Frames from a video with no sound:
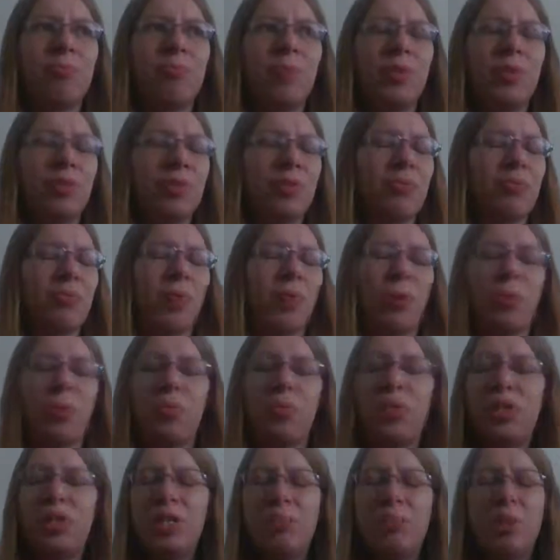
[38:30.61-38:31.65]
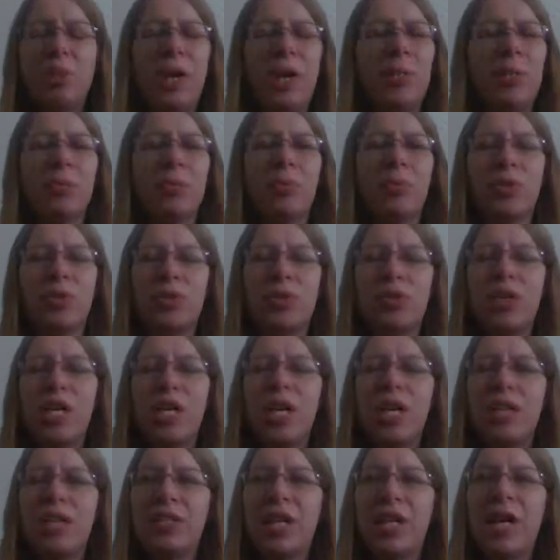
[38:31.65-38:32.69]
one of the really probably the worst
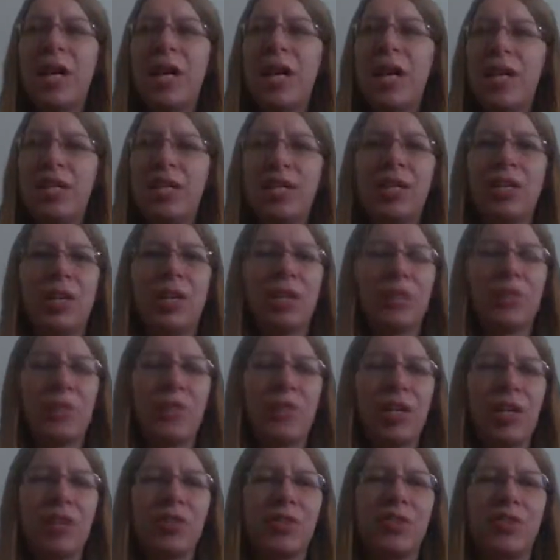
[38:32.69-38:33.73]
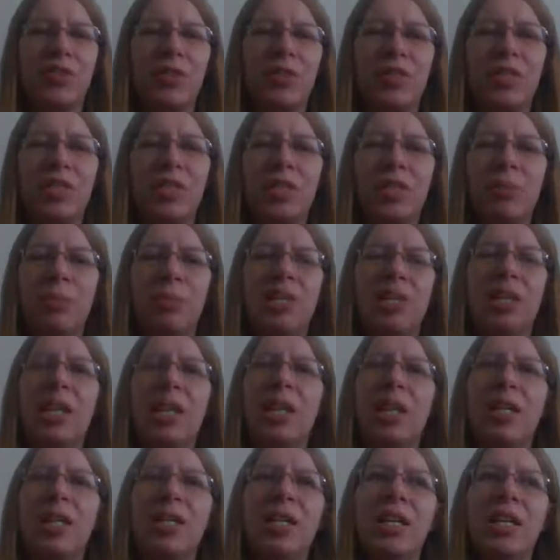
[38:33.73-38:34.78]
days I had in all of 2015, but
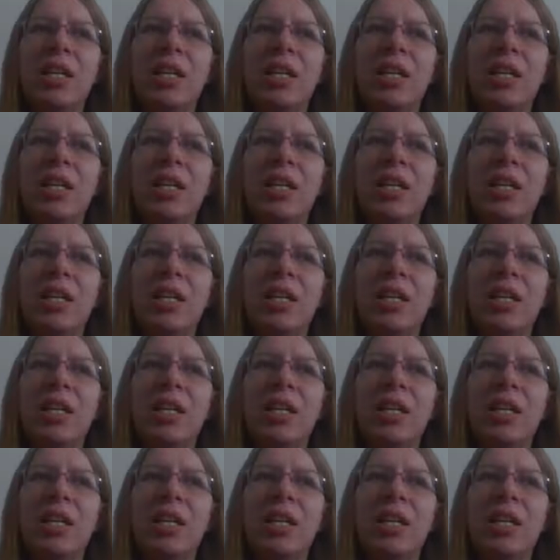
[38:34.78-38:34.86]
yet